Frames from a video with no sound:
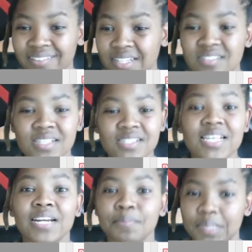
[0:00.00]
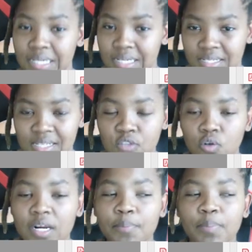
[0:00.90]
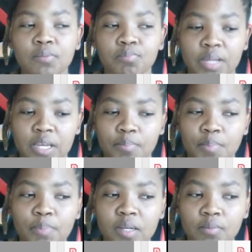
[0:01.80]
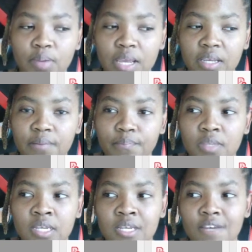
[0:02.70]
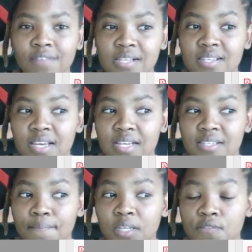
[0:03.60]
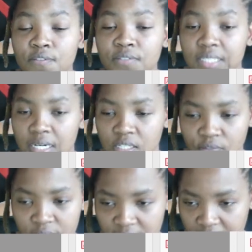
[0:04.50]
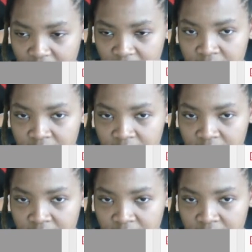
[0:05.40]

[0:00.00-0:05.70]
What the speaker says: That's the selling price. It's not like pick and pay. At pick and pay, If they say something's 50 Rand, it's 50 Rand.